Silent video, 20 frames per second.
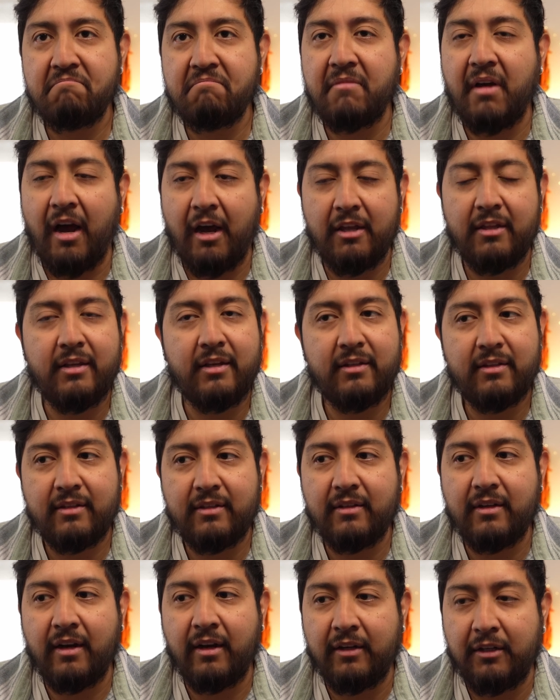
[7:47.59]
I did
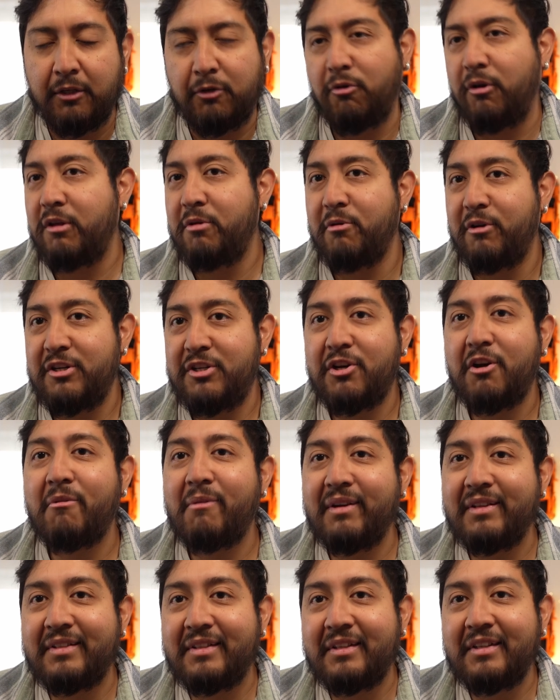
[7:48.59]
an incredible job,
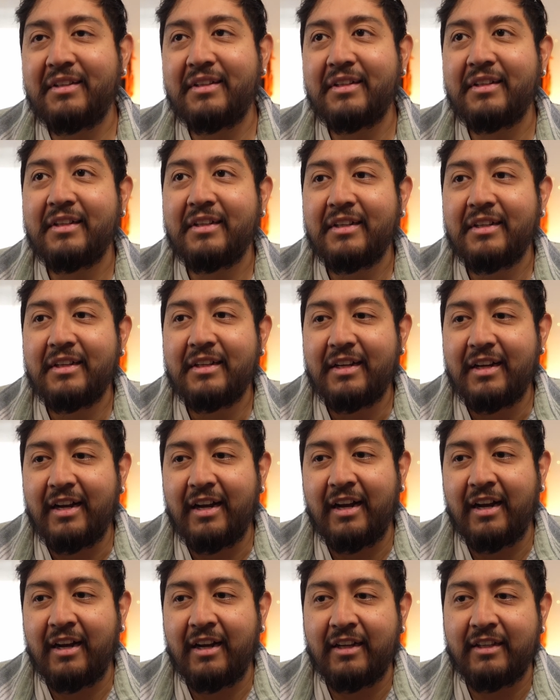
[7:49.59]
I think,
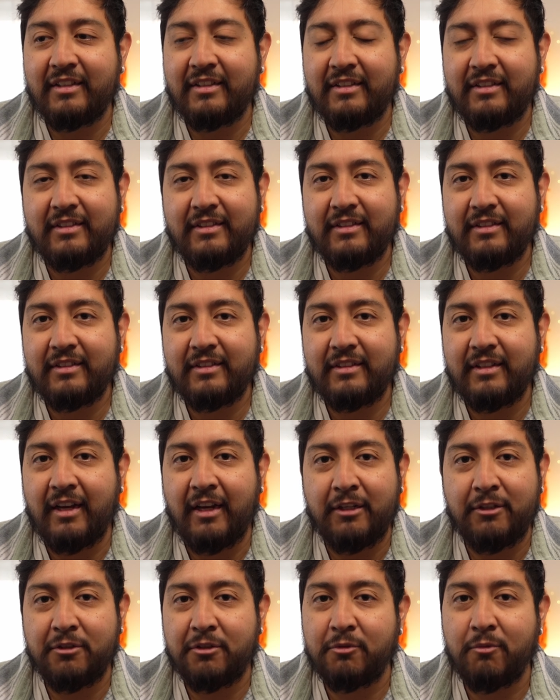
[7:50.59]
and I
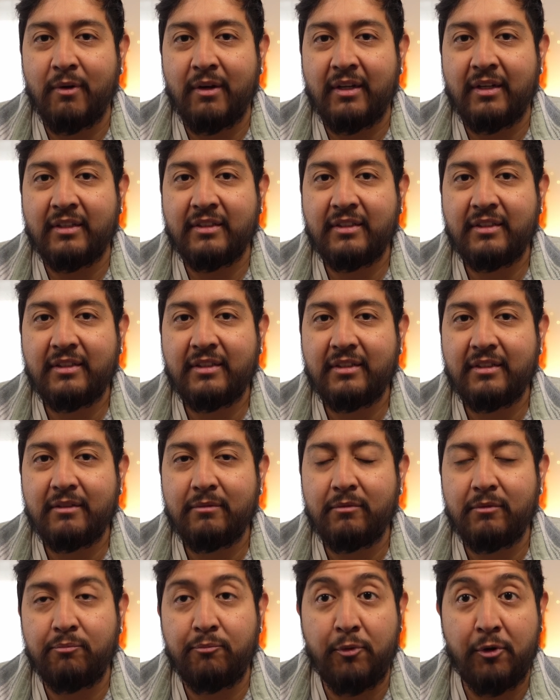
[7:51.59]
just was
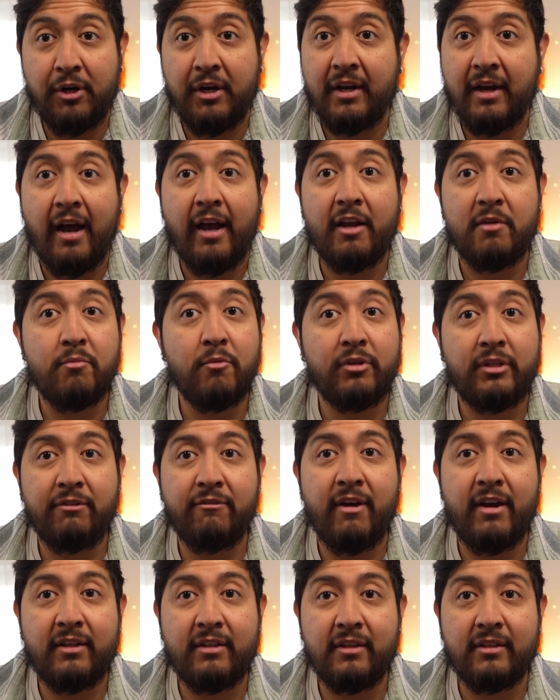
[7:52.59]
very high
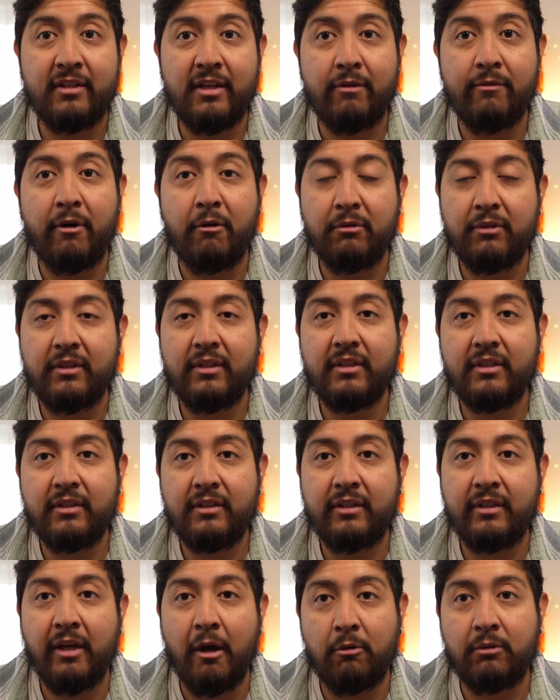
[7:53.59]
motivated about
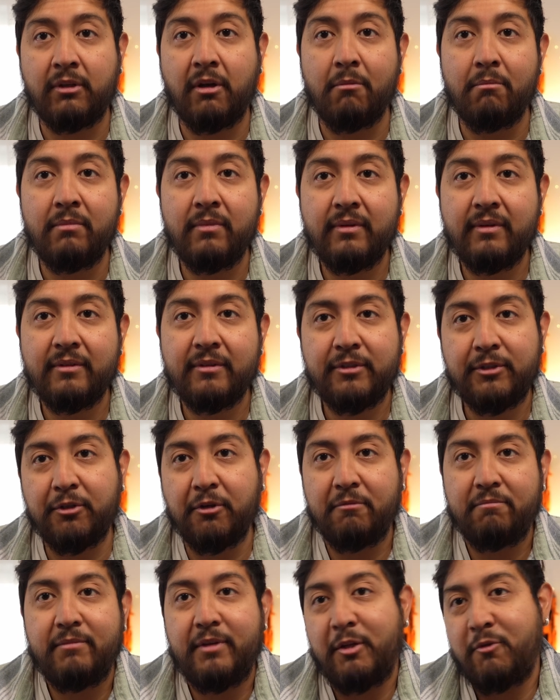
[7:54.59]
the outcome.
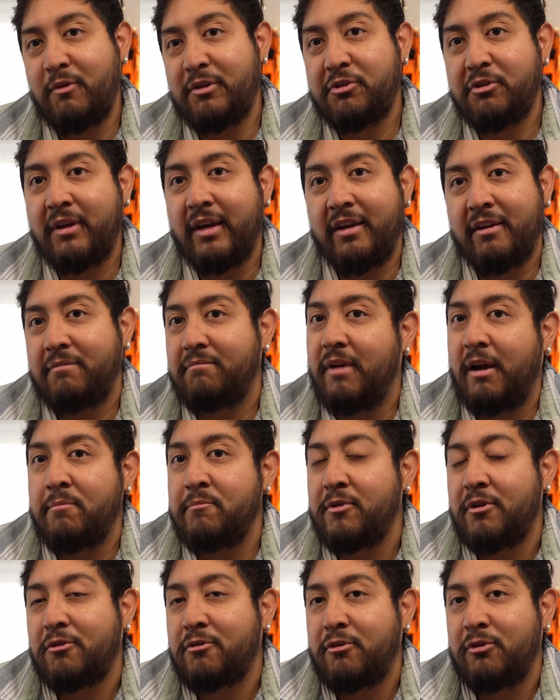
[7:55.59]
So it was okay. I'm
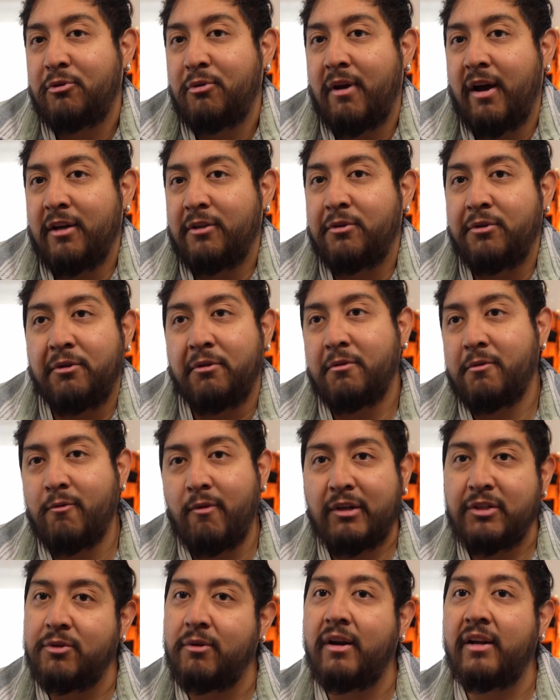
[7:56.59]
not going to lie to you. Why
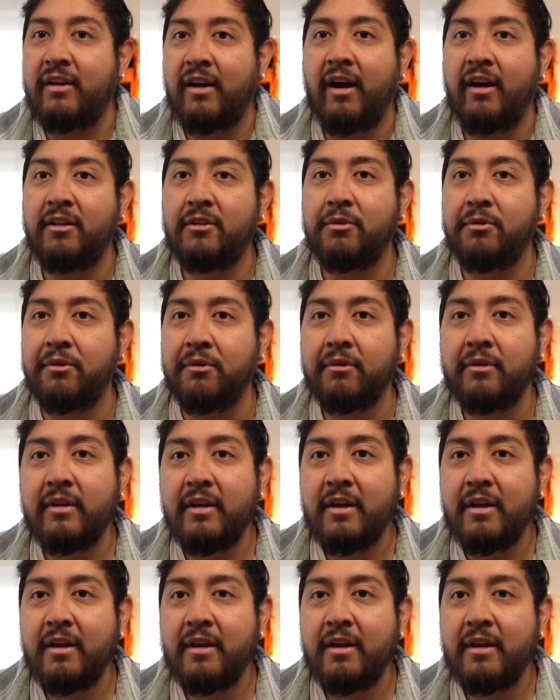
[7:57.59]
should I lie to you?